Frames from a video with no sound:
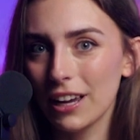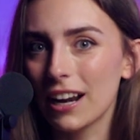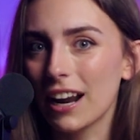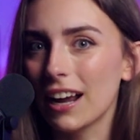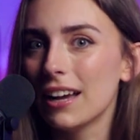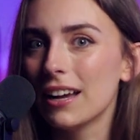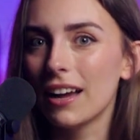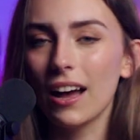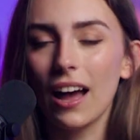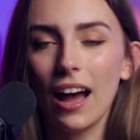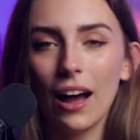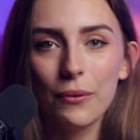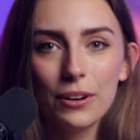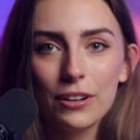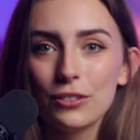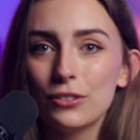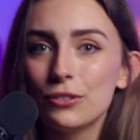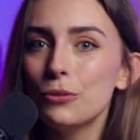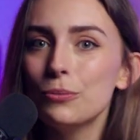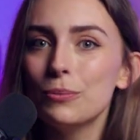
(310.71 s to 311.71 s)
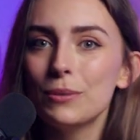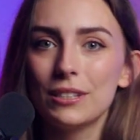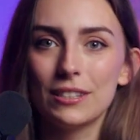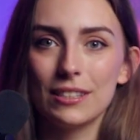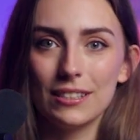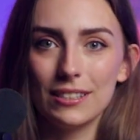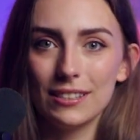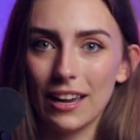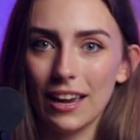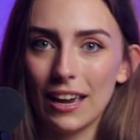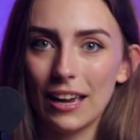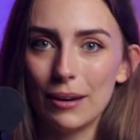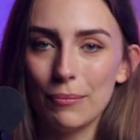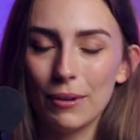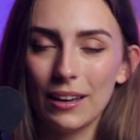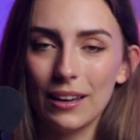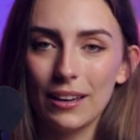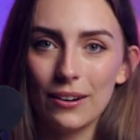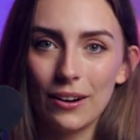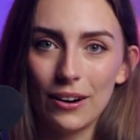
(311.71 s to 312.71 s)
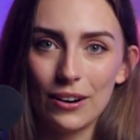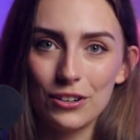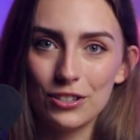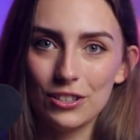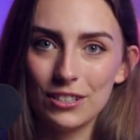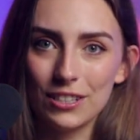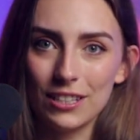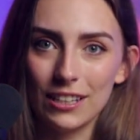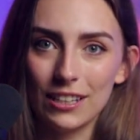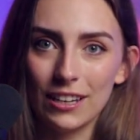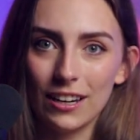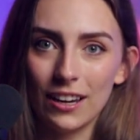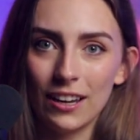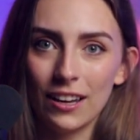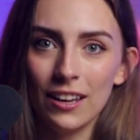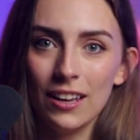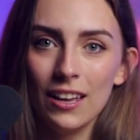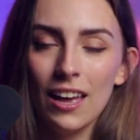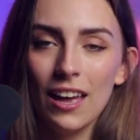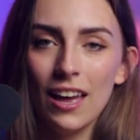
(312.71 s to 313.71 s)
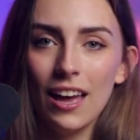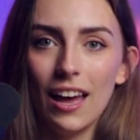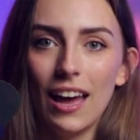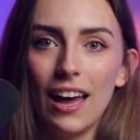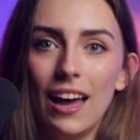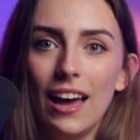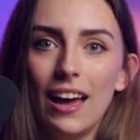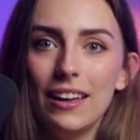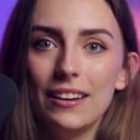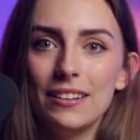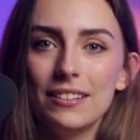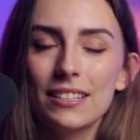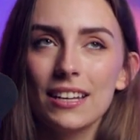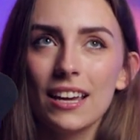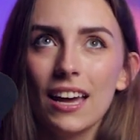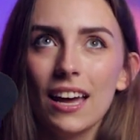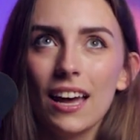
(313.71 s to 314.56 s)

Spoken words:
And I would assume it's the same in Argentina. And,